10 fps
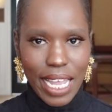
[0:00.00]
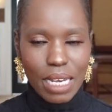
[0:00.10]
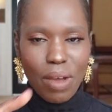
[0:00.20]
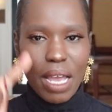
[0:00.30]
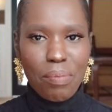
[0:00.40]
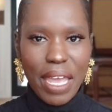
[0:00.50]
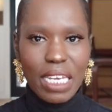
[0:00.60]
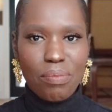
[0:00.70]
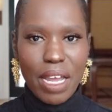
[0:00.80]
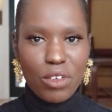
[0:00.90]
in my
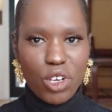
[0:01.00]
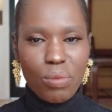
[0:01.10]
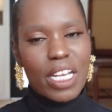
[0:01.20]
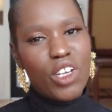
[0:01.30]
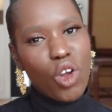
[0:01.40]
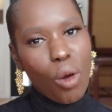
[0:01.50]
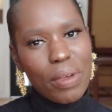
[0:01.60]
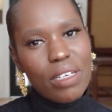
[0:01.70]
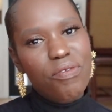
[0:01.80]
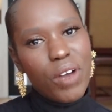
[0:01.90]
main bedroom had not
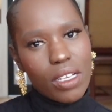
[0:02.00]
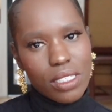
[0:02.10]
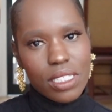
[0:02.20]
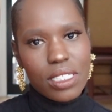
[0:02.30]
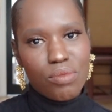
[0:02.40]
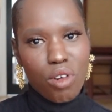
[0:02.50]
been fastened